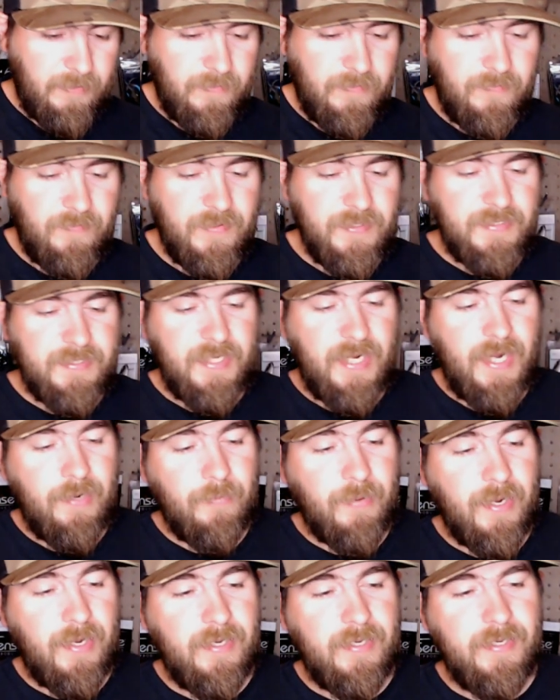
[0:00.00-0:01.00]
this guy
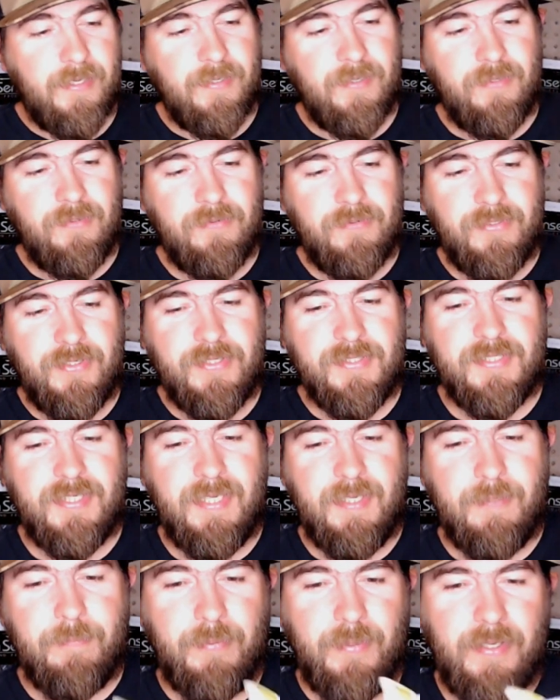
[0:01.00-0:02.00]
right here does
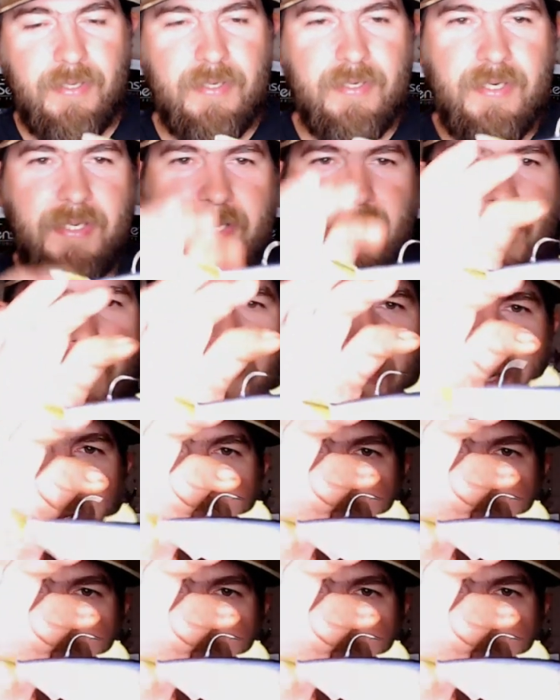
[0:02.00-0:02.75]
get bit, and they make a